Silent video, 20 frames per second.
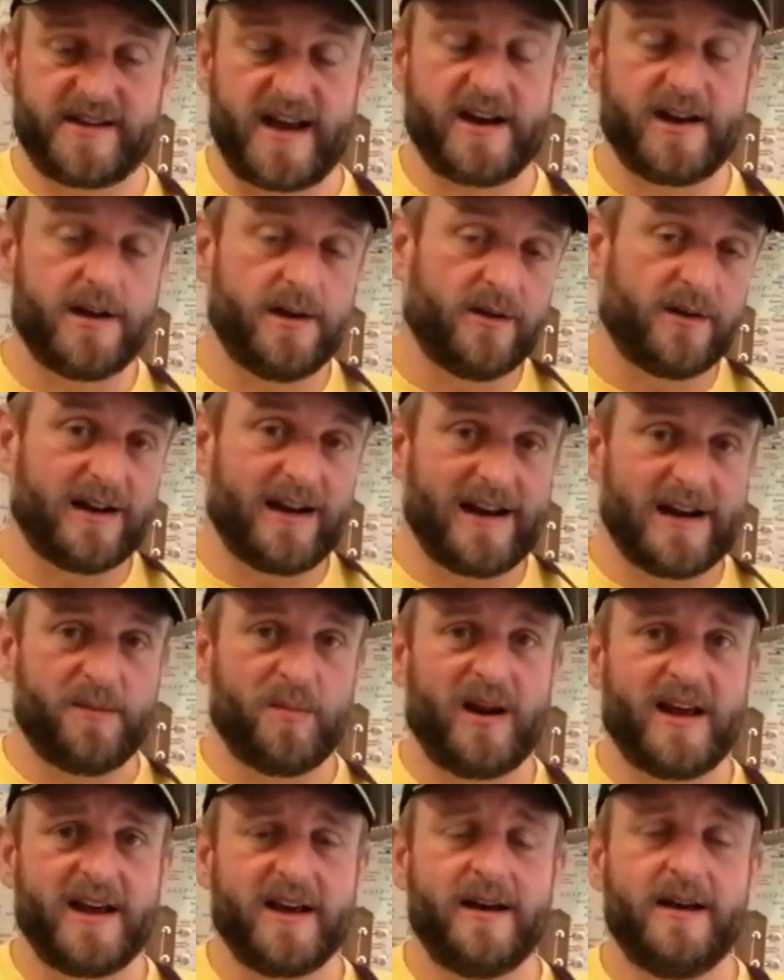tenor
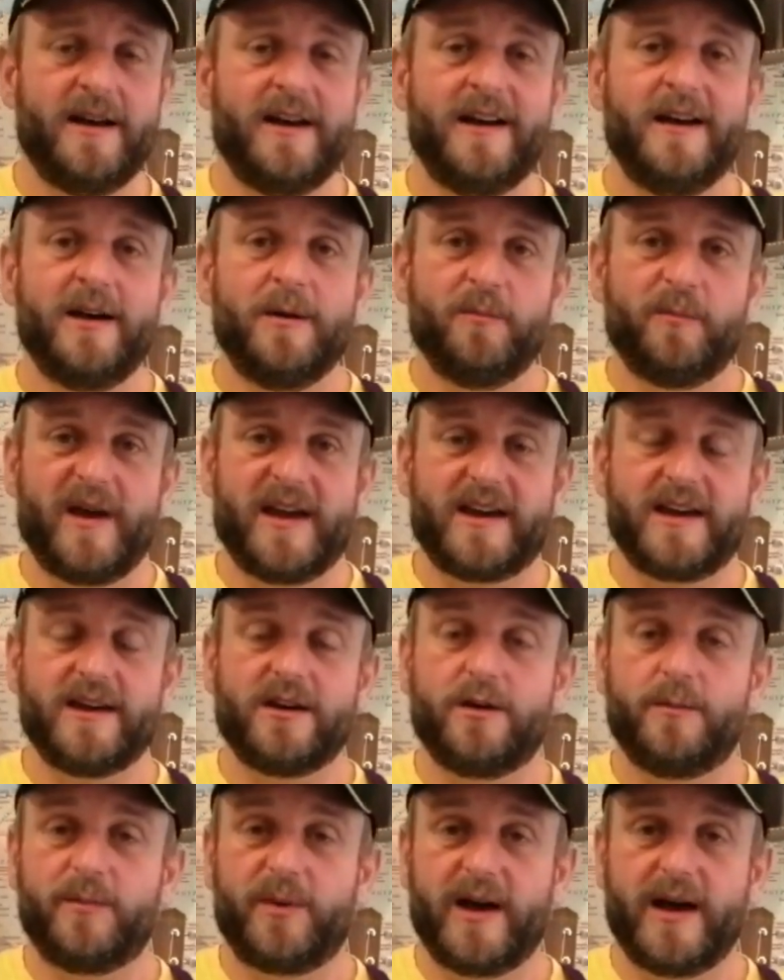ukulele player,
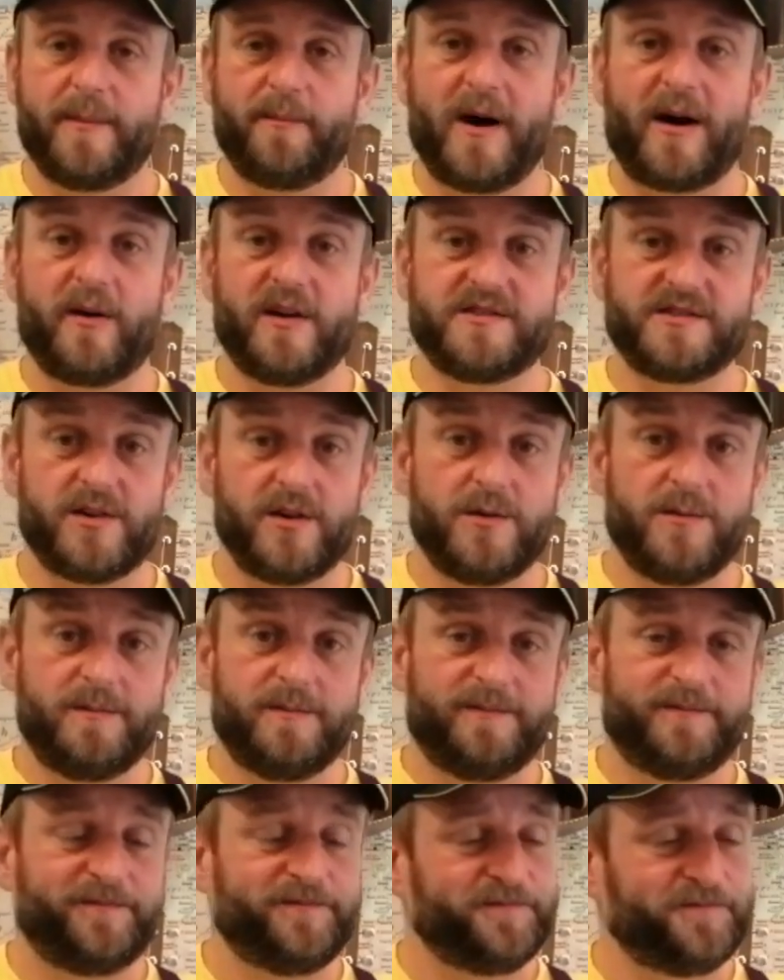picking up a
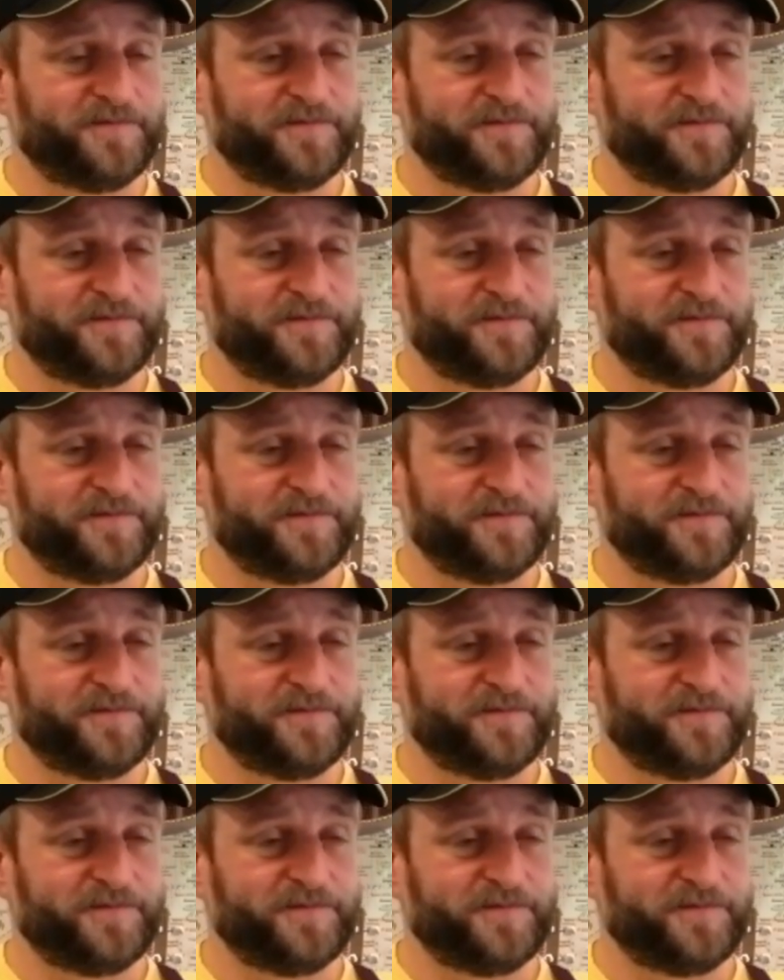baritone.